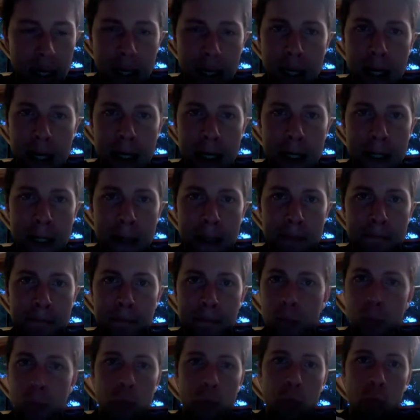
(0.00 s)

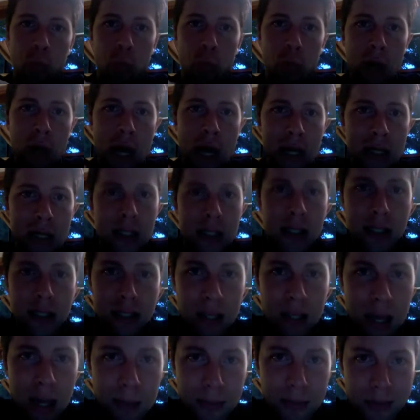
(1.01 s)
We're not going to
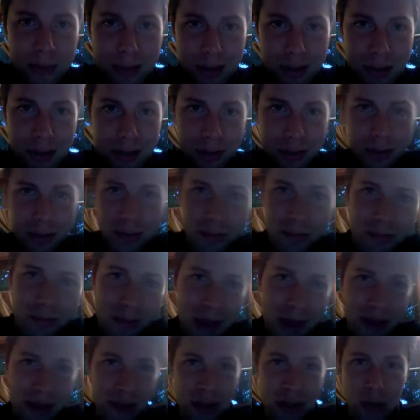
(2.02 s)
accept
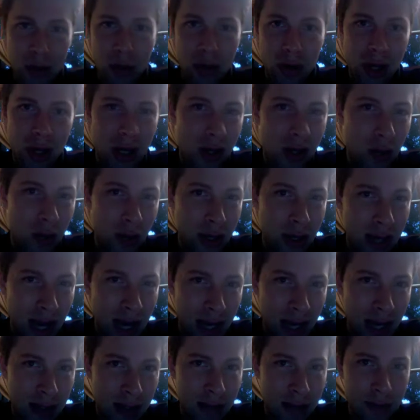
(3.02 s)
messy or
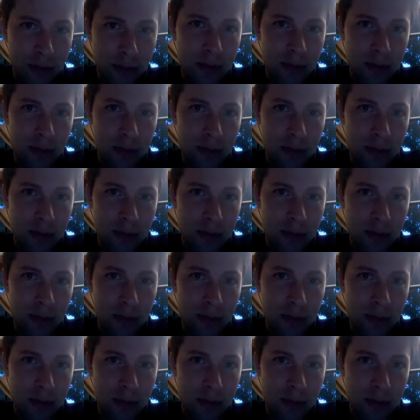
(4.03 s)
unorganized